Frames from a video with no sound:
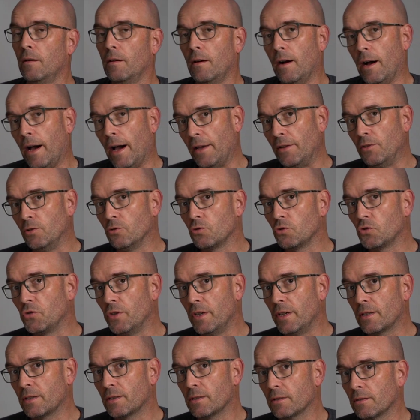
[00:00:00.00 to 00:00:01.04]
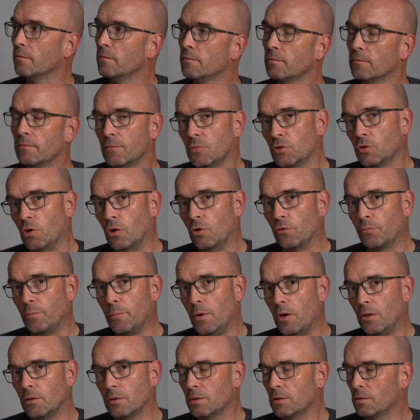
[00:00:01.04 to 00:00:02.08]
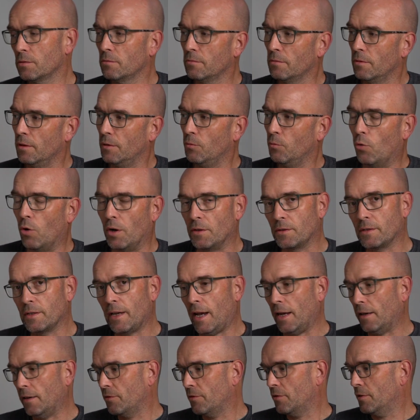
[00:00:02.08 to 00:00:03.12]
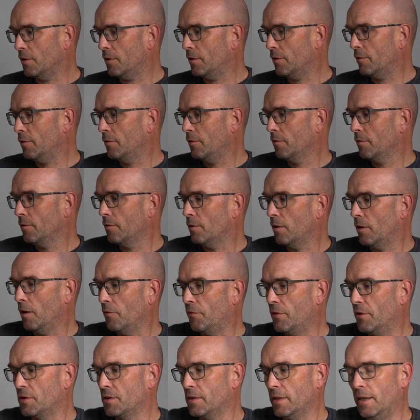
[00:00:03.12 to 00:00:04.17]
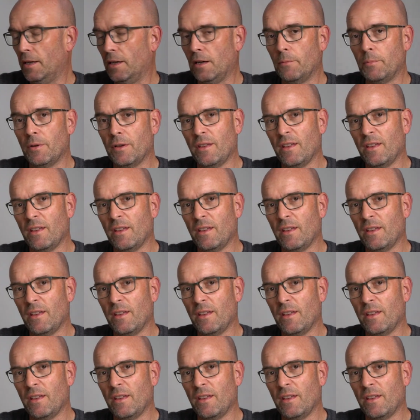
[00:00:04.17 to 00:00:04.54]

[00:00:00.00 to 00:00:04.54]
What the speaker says: I used this softbox in one side of the setup.